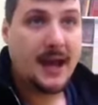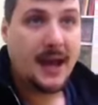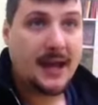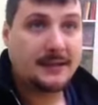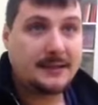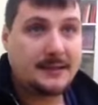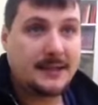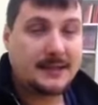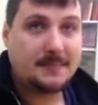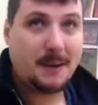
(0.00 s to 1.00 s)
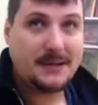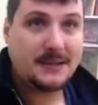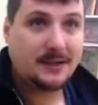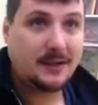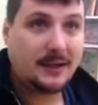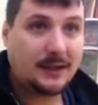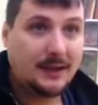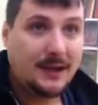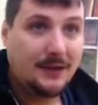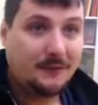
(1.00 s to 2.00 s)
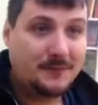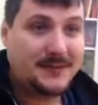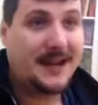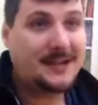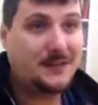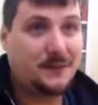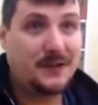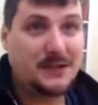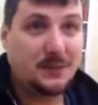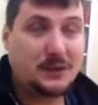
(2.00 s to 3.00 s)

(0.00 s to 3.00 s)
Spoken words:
And it's basically from start to finish,